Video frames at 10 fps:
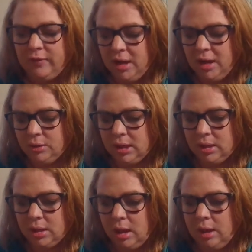found.
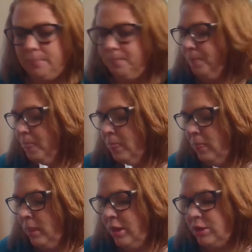And
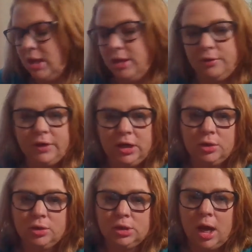there's other
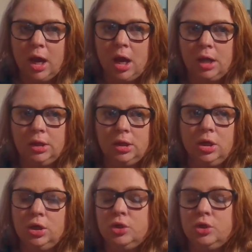videos on